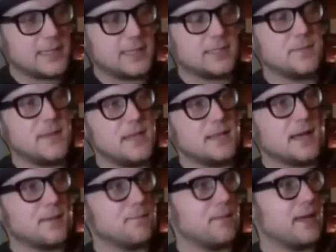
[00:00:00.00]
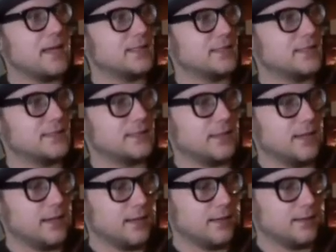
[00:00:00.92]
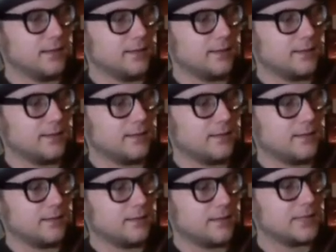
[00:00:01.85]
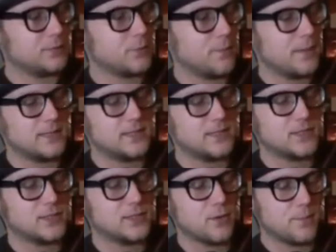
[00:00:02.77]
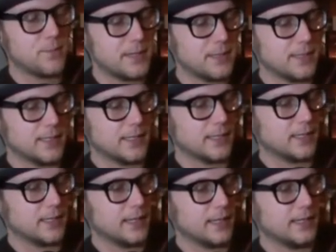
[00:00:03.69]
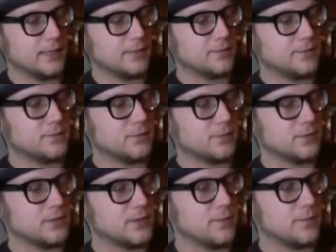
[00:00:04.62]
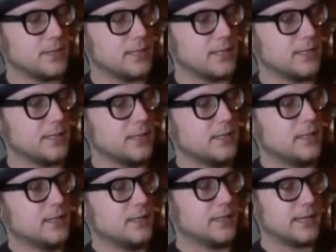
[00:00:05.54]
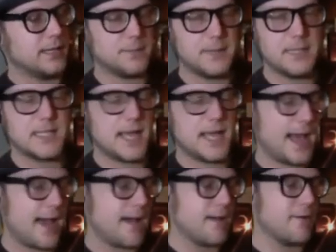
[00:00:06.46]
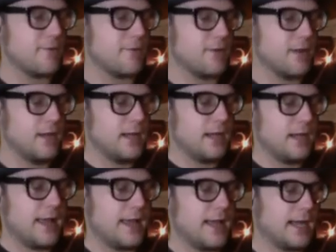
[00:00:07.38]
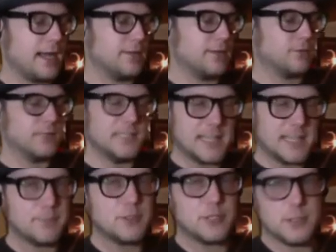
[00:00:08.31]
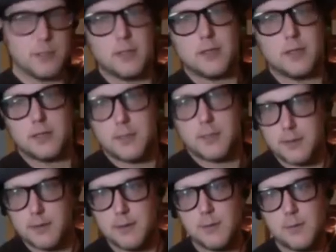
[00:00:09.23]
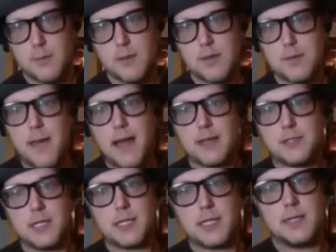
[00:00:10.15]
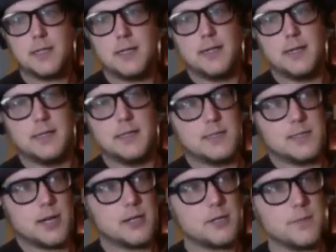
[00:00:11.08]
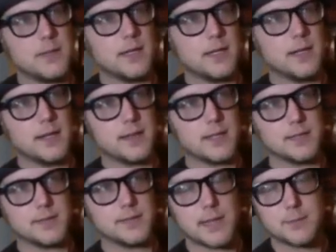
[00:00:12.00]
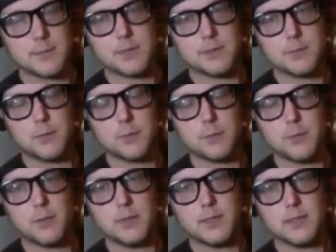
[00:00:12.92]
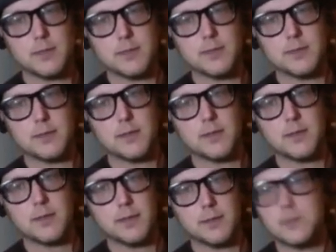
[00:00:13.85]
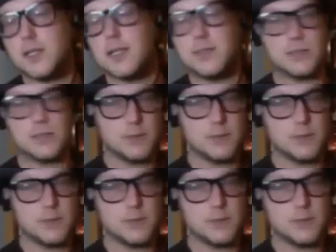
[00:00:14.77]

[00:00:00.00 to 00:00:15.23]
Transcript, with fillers: to me, that makes that's what makes this so appealing. And for somebody like me to have a kind of redemption arc with magic and to document it, I think is that much more poignant. So I just